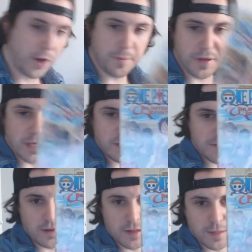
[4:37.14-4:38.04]
One
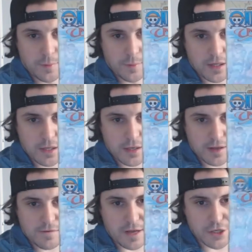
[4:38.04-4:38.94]
Piece Unlimited
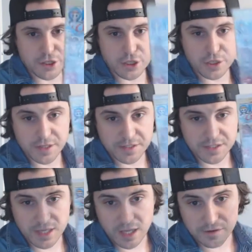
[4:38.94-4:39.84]
Adventure.
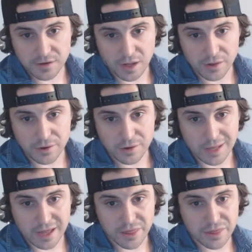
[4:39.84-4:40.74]
This is another
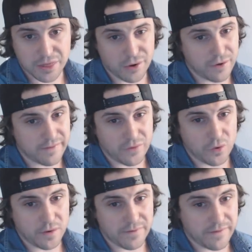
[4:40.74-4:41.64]
like 30
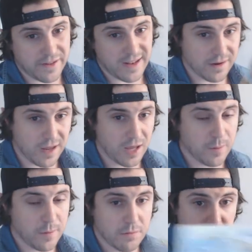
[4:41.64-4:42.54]
40 50 dollar
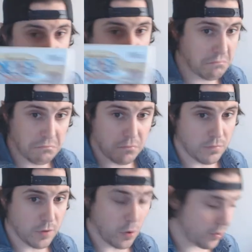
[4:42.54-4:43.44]
game.
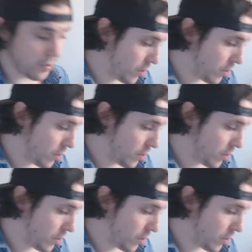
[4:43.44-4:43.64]
No